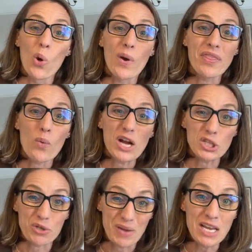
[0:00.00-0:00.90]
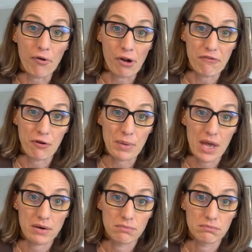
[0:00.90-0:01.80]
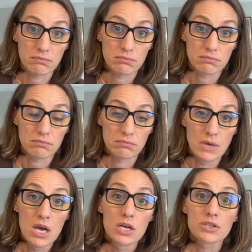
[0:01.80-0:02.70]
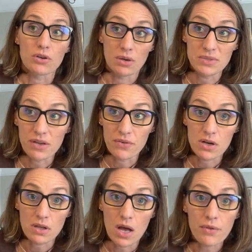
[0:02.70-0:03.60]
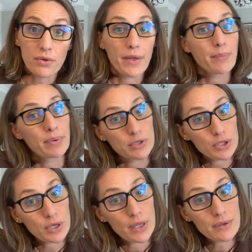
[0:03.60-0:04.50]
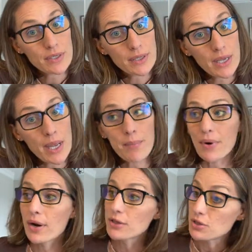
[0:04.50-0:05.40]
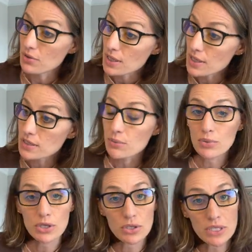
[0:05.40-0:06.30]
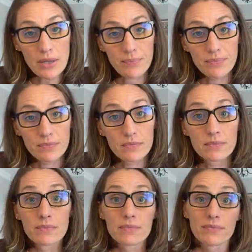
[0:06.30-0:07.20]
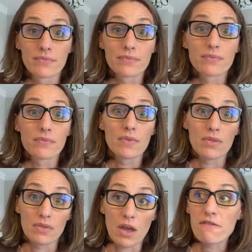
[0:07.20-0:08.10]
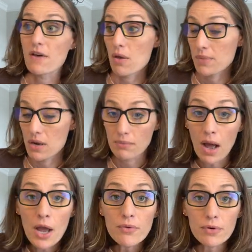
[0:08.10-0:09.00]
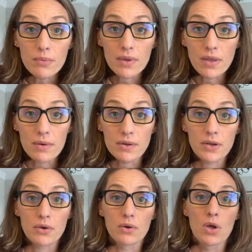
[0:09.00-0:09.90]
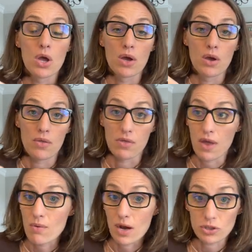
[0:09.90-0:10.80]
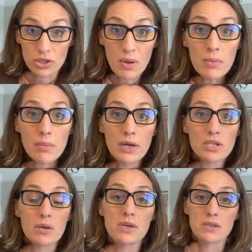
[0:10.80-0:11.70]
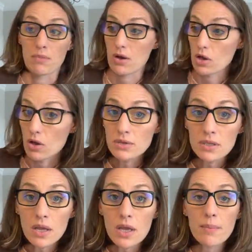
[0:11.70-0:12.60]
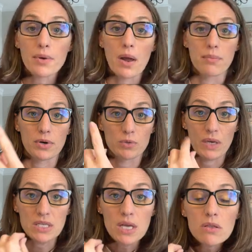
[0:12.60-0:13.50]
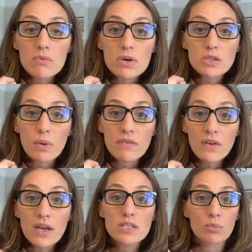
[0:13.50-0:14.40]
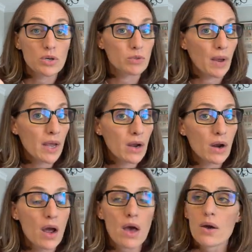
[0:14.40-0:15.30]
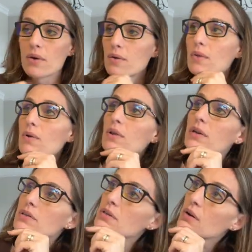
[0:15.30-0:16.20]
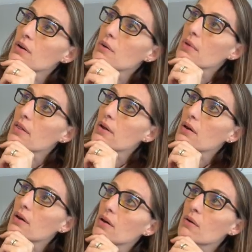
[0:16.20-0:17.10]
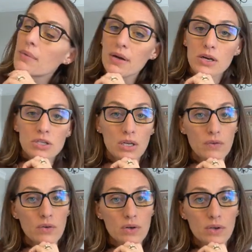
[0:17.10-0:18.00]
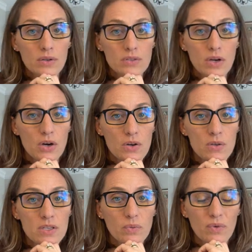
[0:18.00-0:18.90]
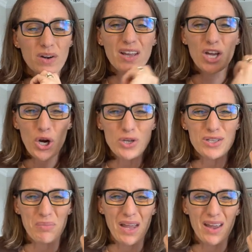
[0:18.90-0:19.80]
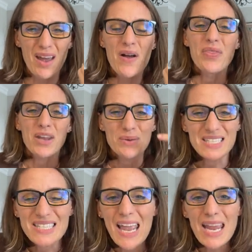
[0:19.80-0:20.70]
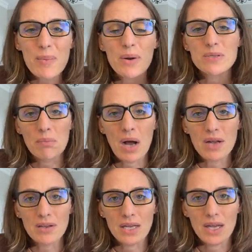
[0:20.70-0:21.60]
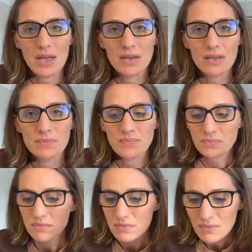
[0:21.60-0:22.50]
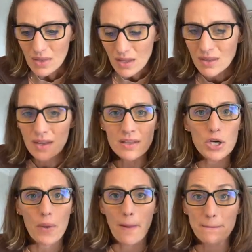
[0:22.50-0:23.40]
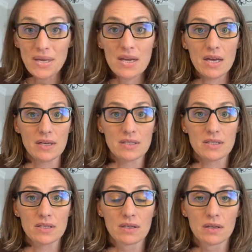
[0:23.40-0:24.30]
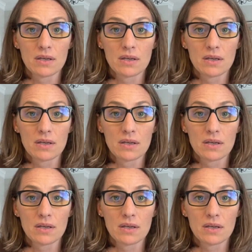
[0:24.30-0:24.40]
when they watched me get ready for bed. So come seven o'clock, they're like, put your clothes in the hamper and do this and brush your teeth. They followed me to my room when they were little. They watched me put my jammies and my clothes in the hamper and brush my teeth and wash my face and brush my hair. And they were like staring at me like, oh my gosh, I never saw her do this before. And it occurred to me that I was saying it, but I wasn't modeling it. And kids are the biggest